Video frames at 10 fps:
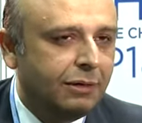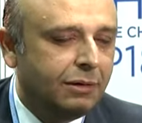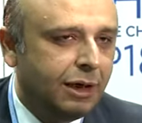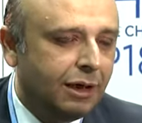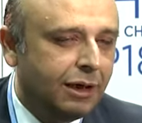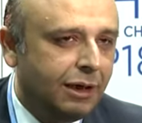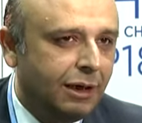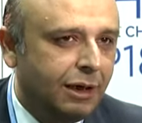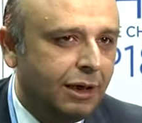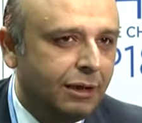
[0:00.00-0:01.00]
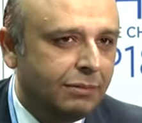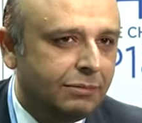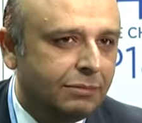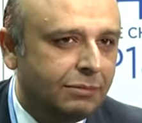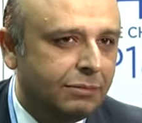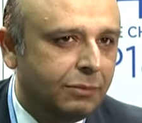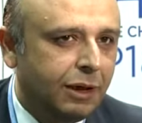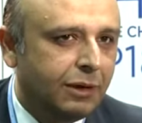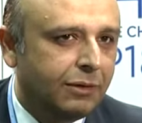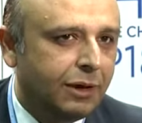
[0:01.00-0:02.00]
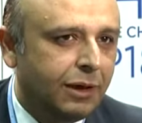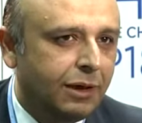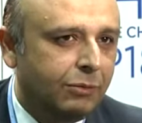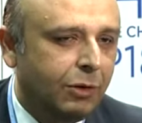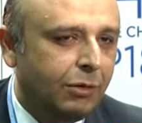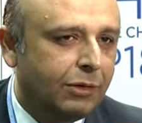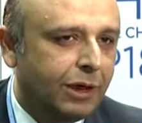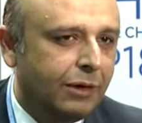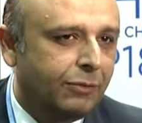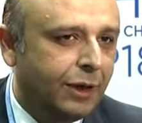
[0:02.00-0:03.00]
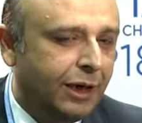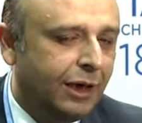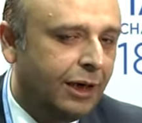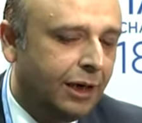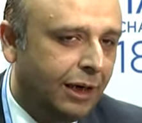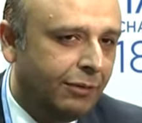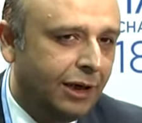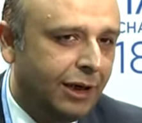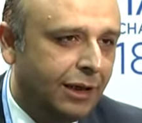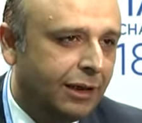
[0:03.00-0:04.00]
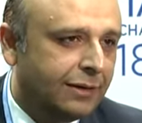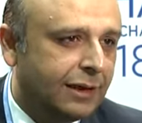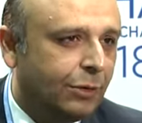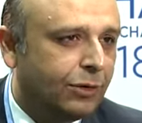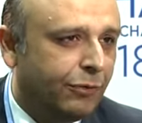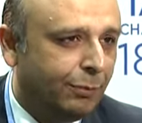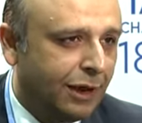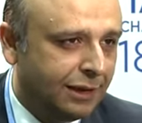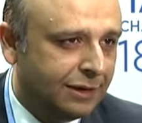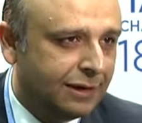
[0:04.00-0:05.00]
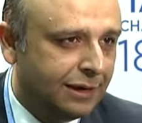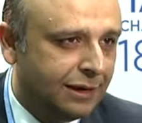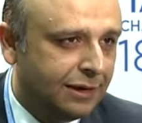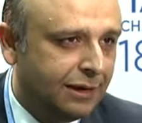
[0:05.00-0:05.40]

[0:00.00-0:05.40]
Currently, we are involved very heavily in the south of Pakistan,